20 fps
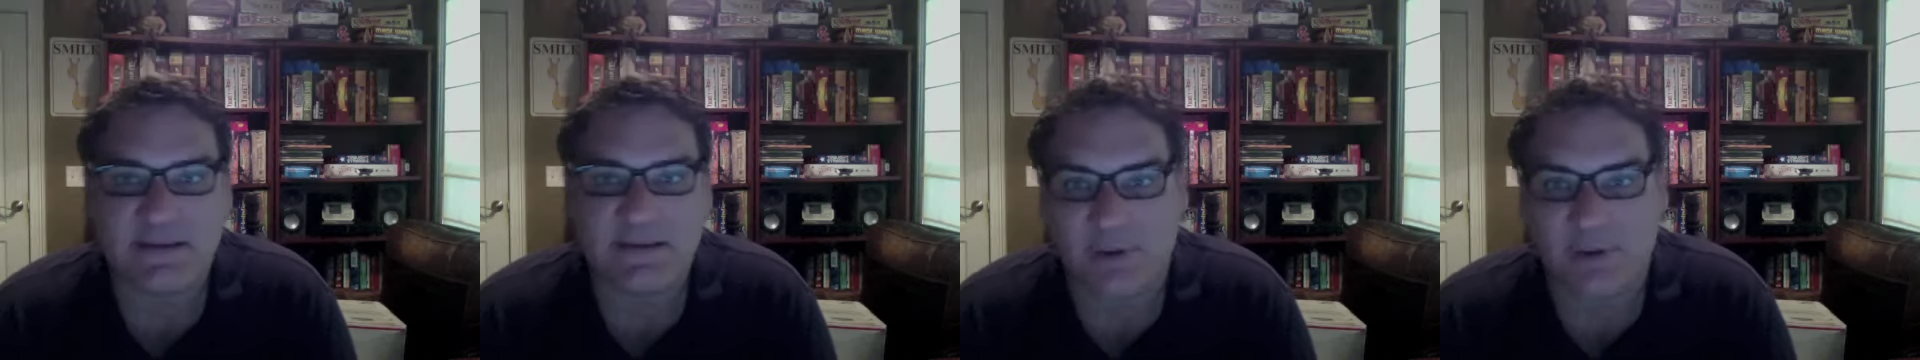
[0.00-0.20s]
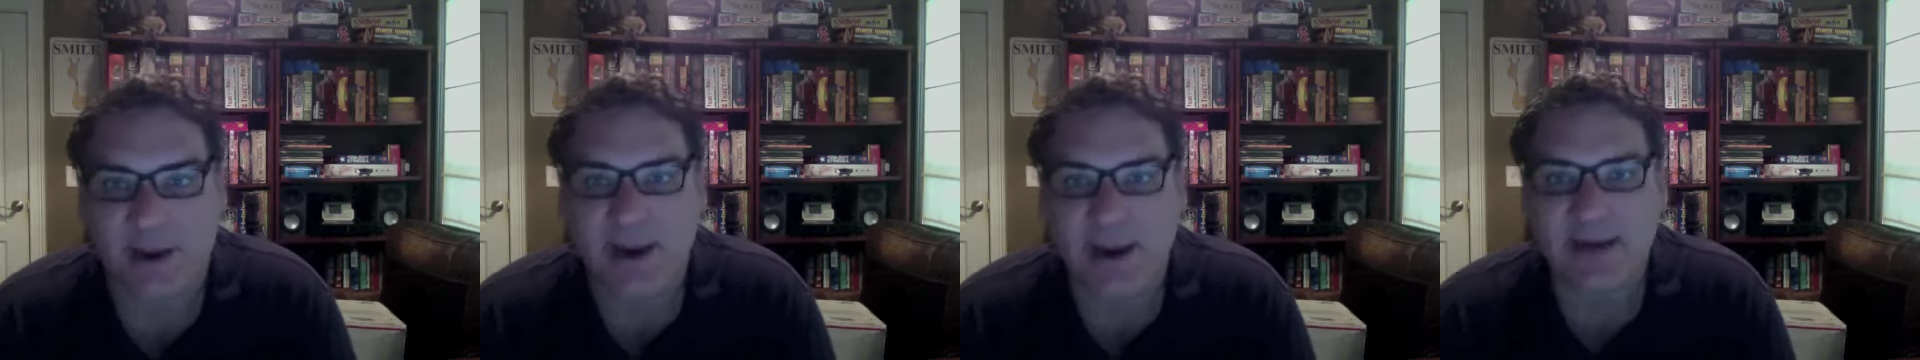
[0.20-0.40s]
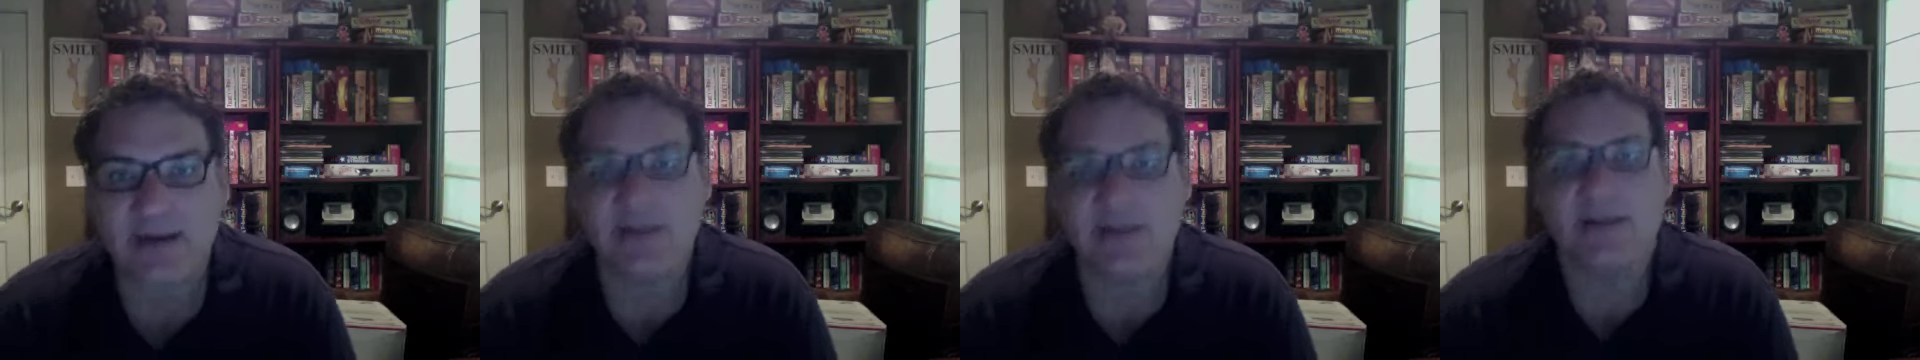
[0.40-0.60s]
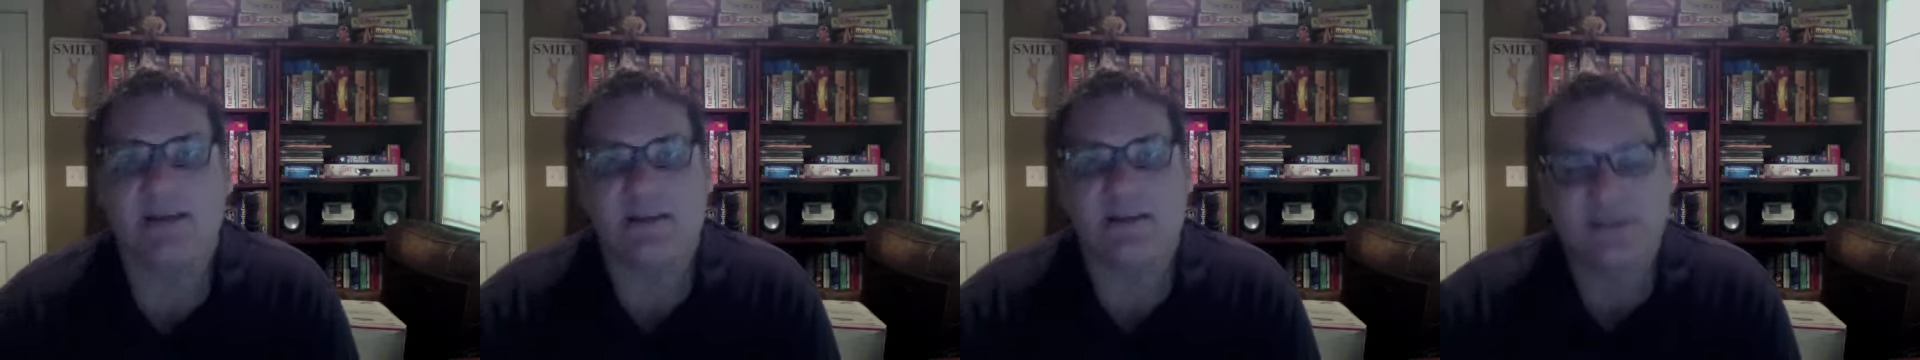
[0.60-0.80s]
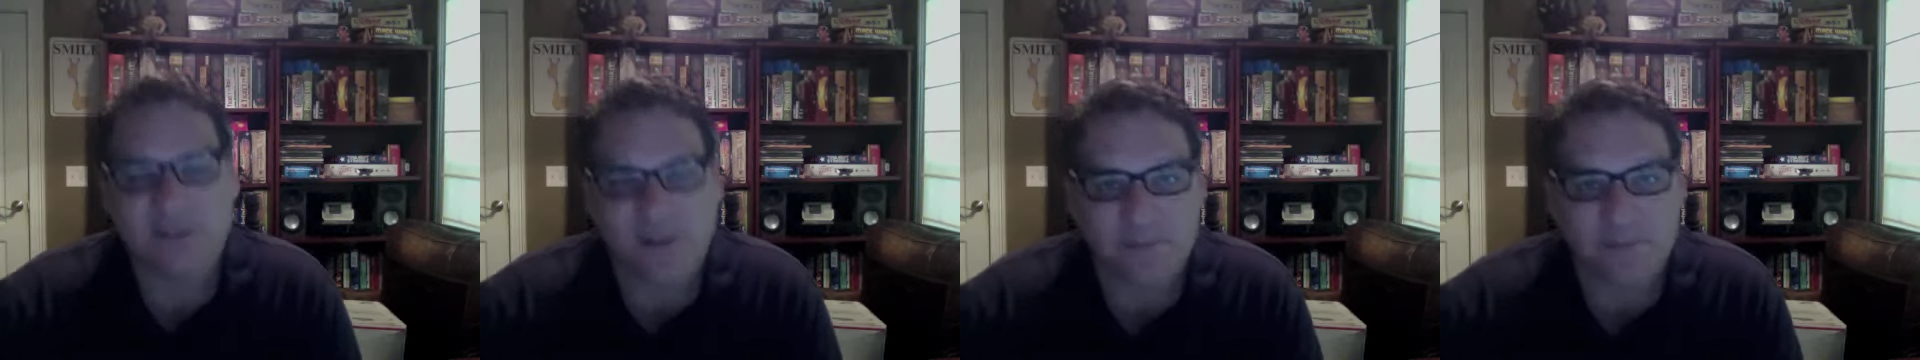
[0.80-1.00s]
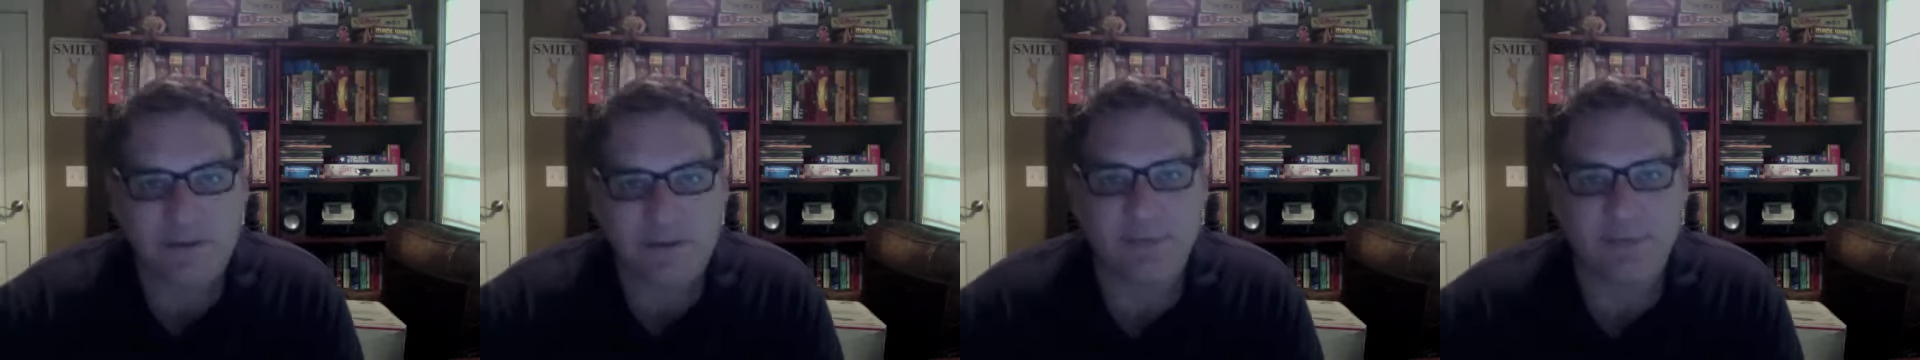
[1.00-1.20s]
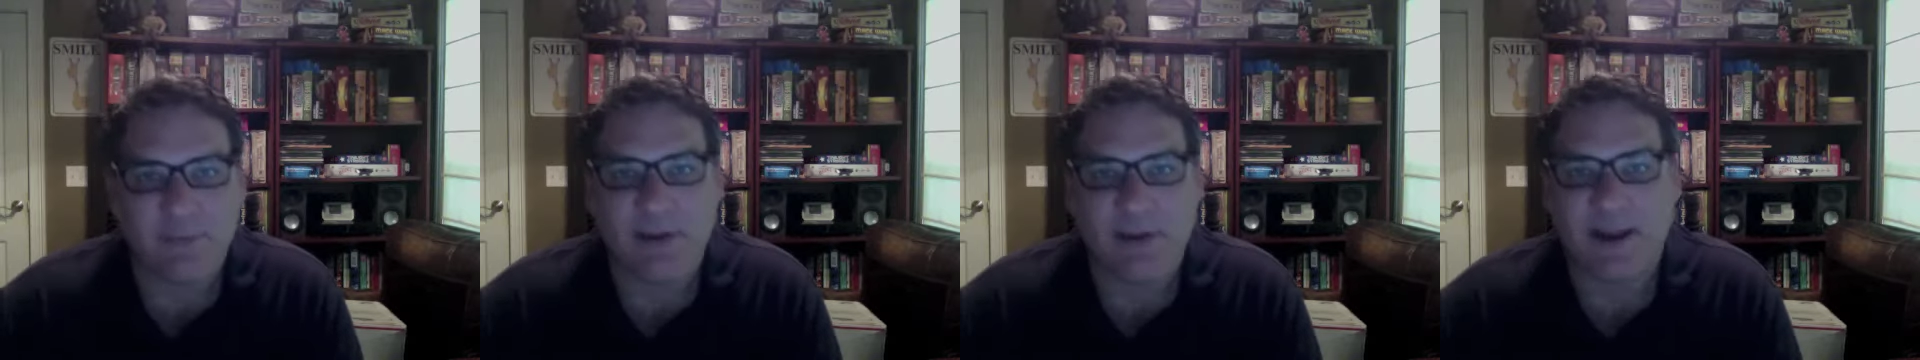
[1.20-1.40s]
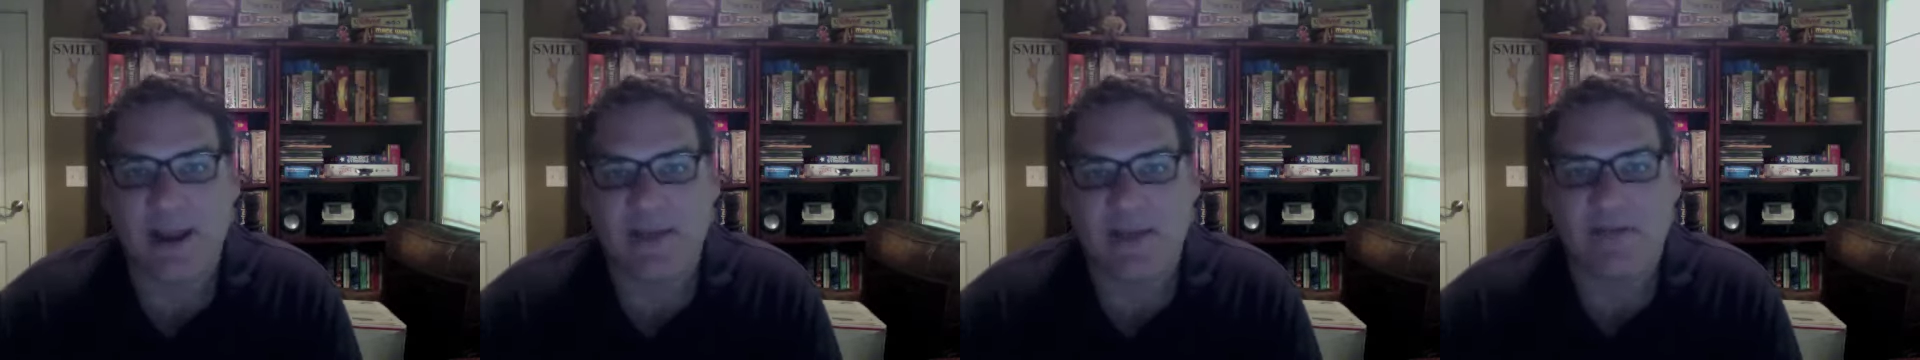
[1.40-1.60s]
right? Some people
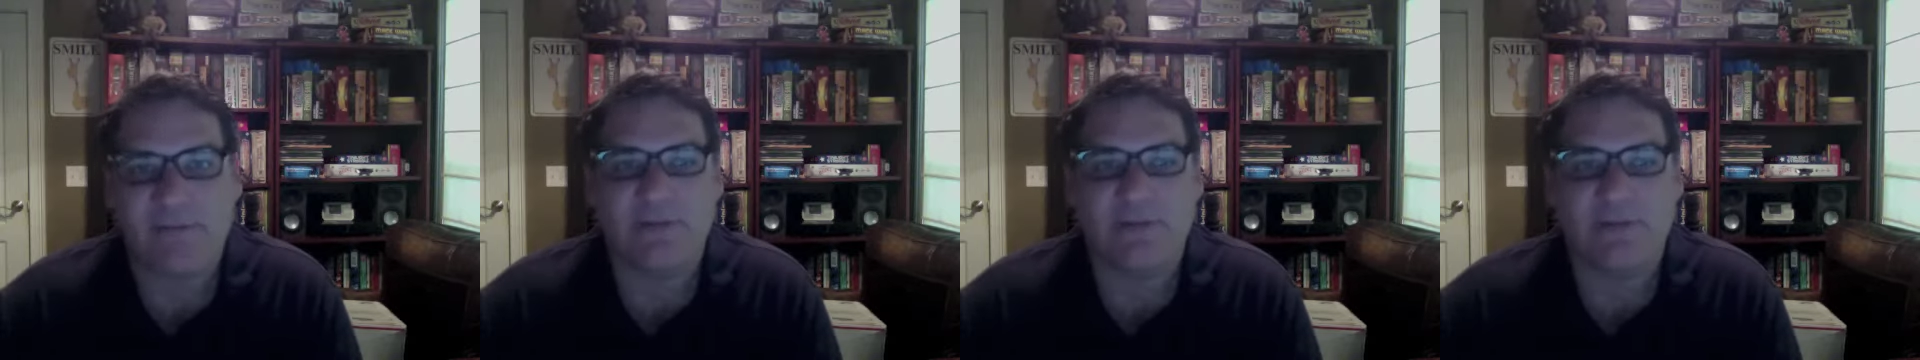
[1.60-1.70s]
might have